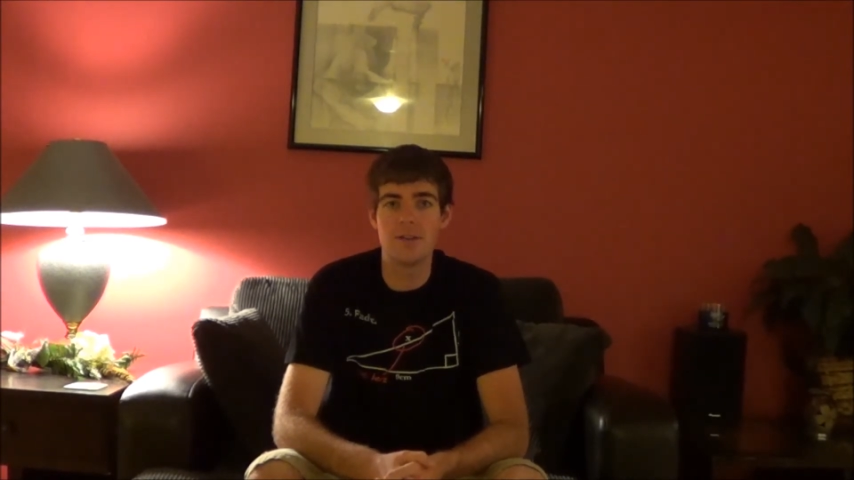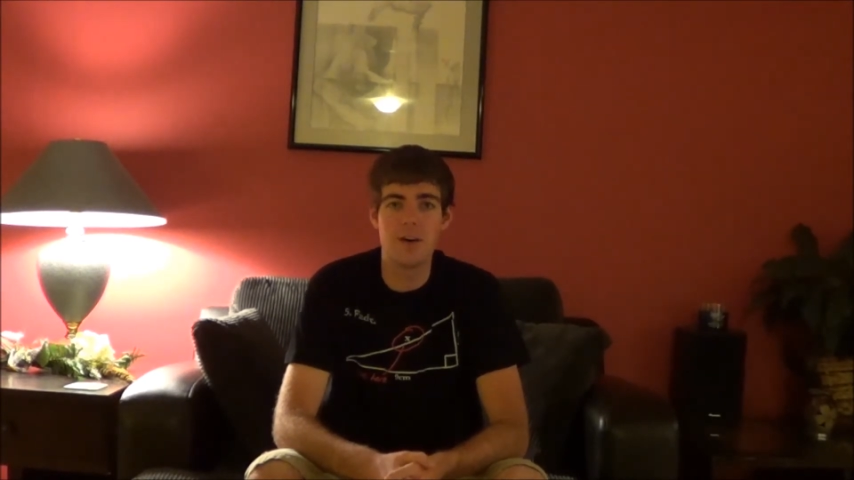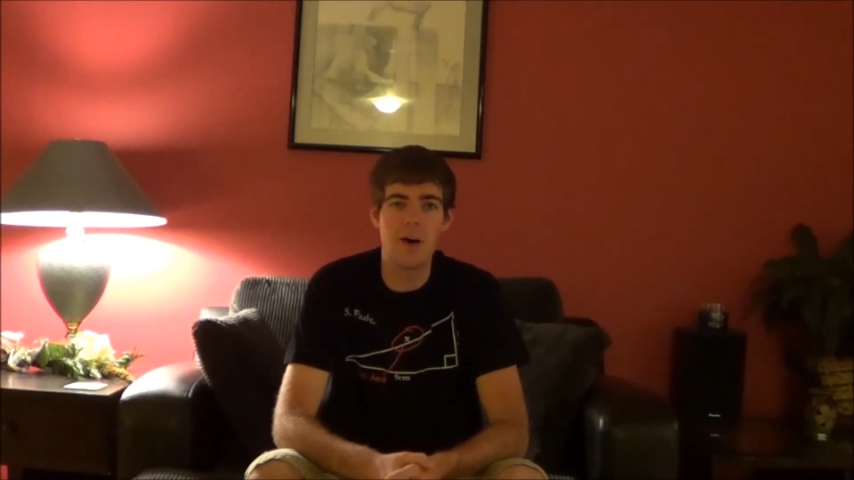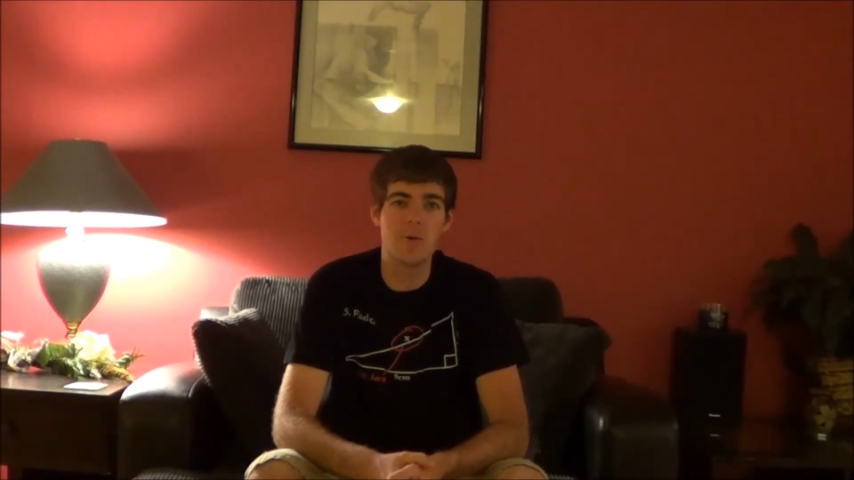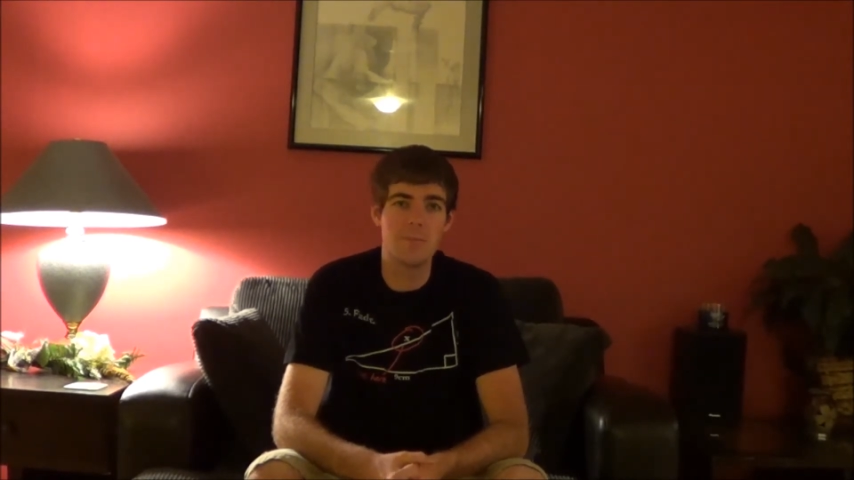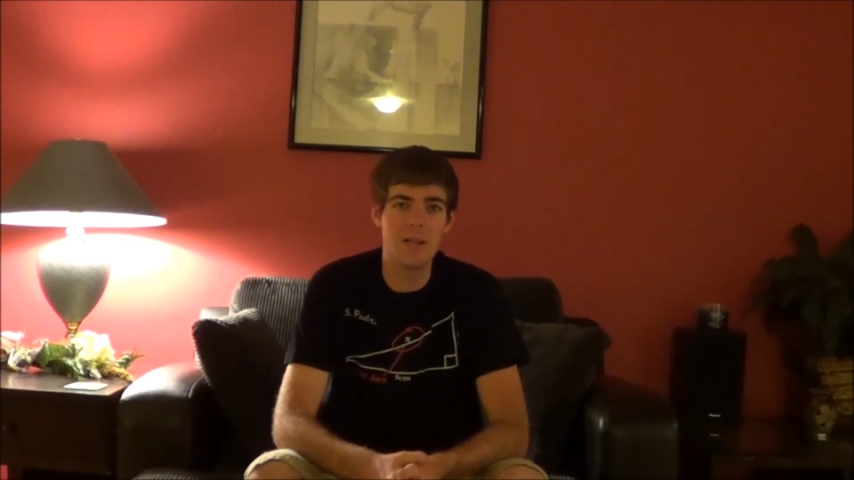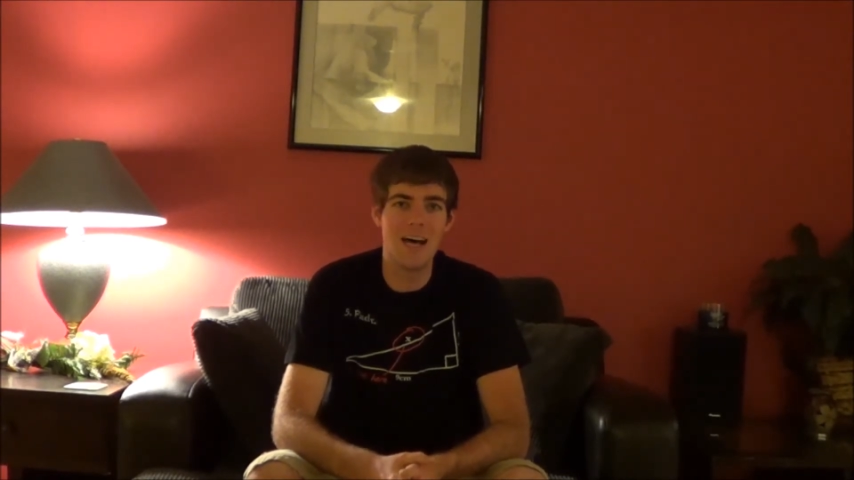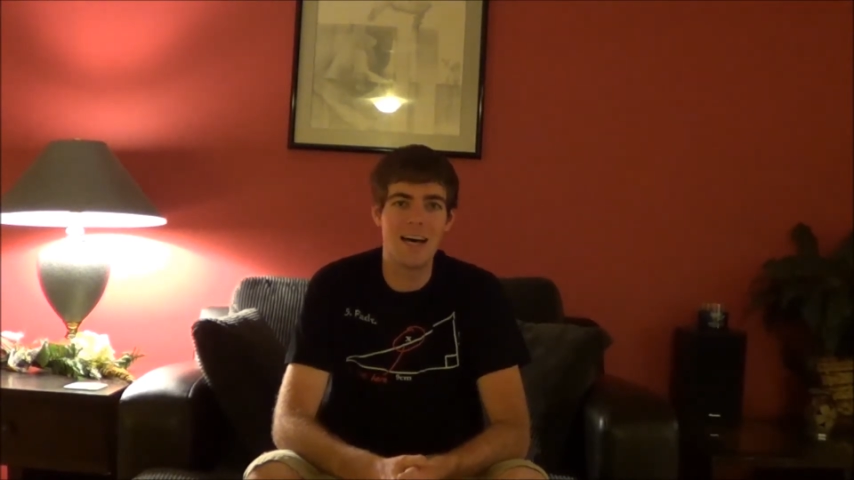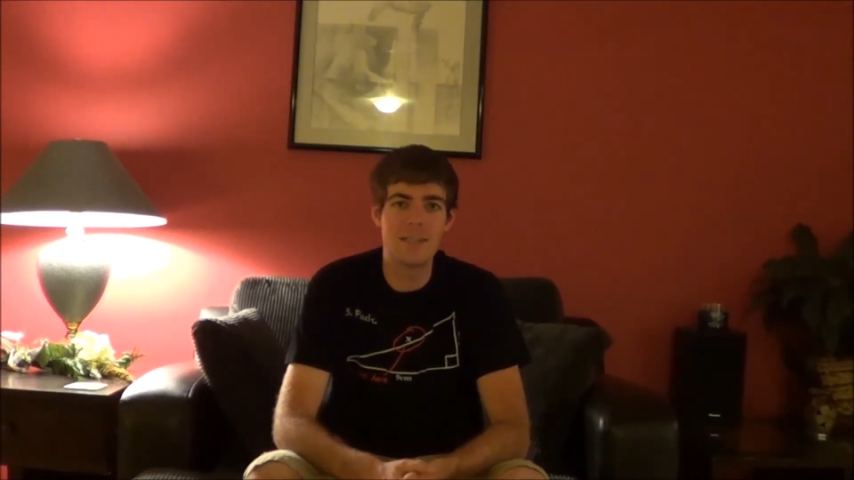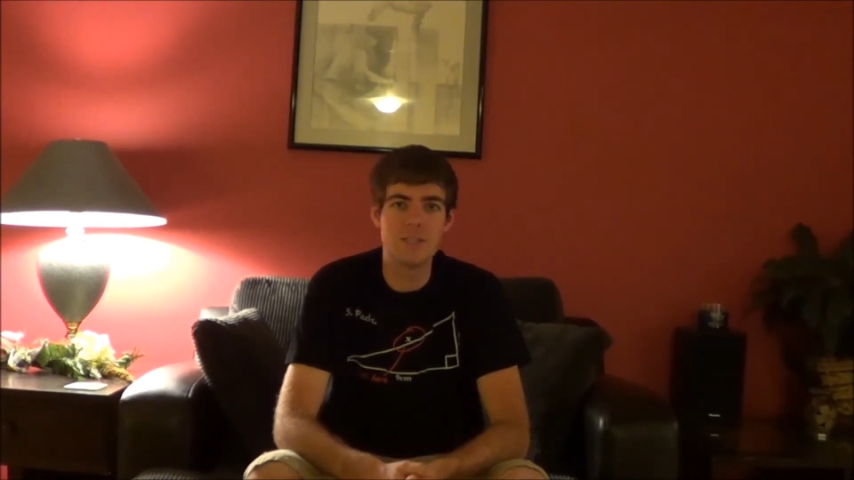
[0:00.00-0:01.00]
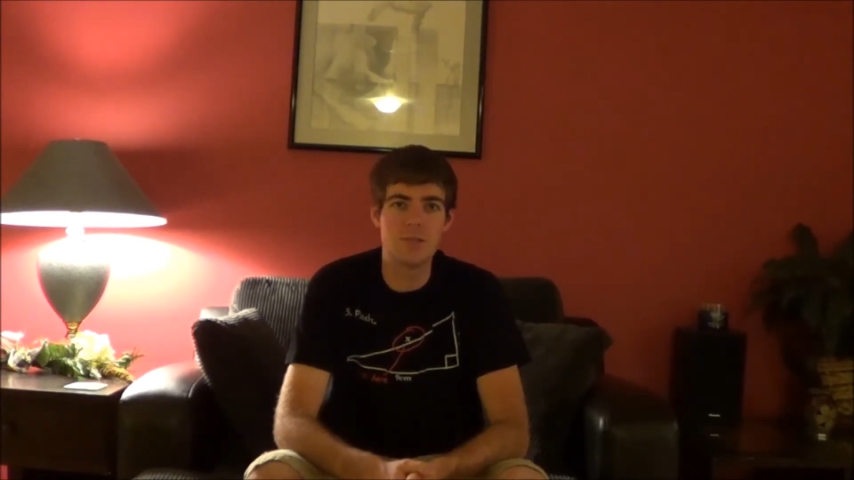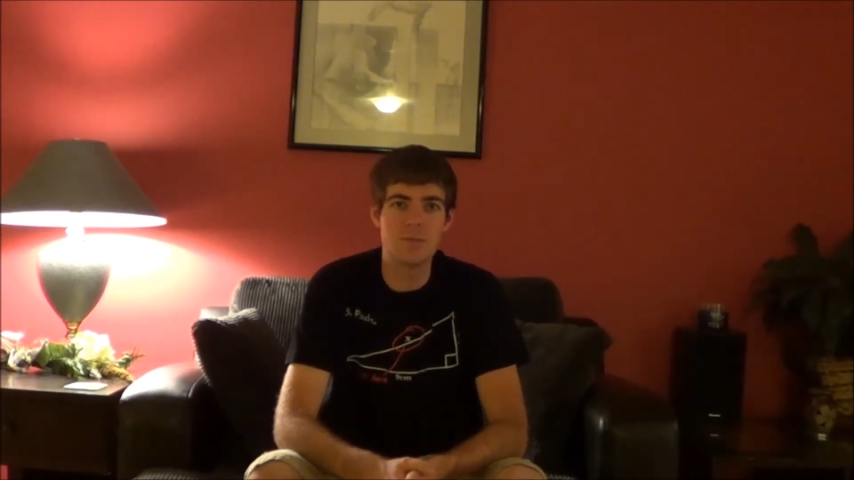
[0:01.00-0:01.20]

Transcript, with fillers: a tall blonde, she